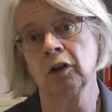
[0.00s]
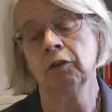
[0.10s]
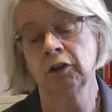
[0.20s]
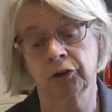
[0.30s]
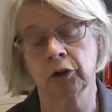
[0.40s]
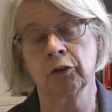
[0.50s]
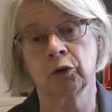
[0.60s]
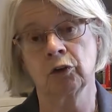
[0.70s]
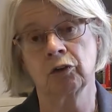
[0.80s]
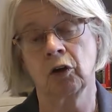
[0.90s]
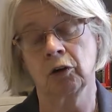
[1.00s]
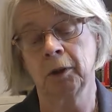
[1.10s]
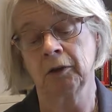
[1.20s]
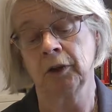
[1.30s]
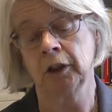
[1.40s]
They've still, of course, got to
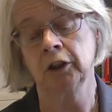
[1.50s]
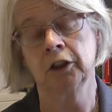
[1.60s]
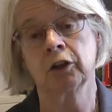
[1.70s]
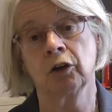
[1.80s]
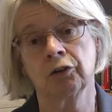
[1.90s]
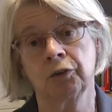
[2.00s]
pay their energy costs,